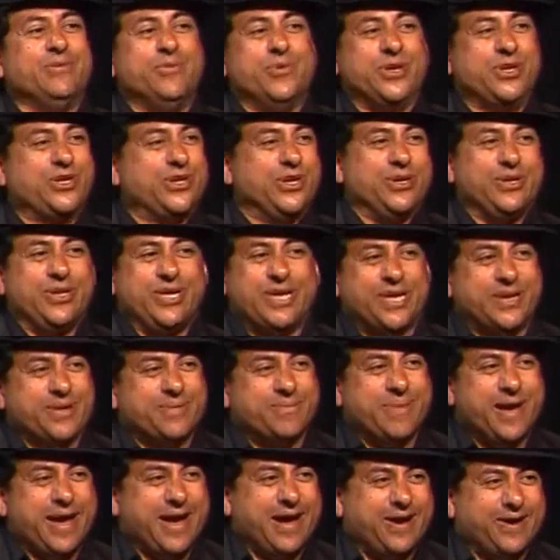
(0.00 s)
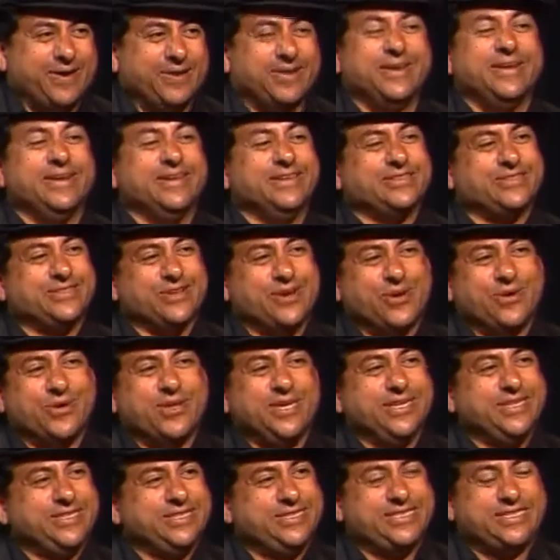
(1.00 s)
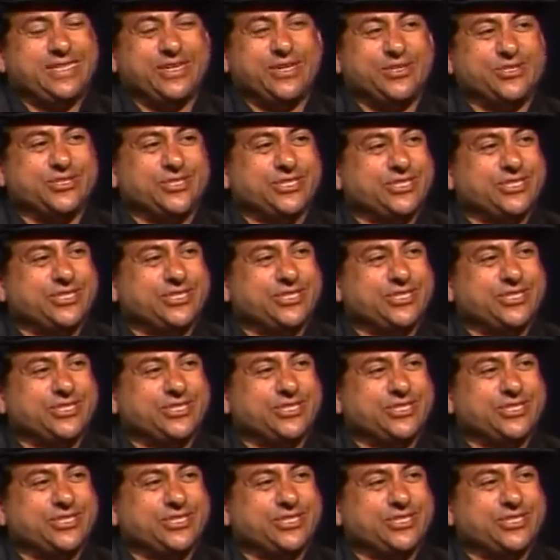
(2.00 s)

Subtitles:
We couldn't get him out, so he still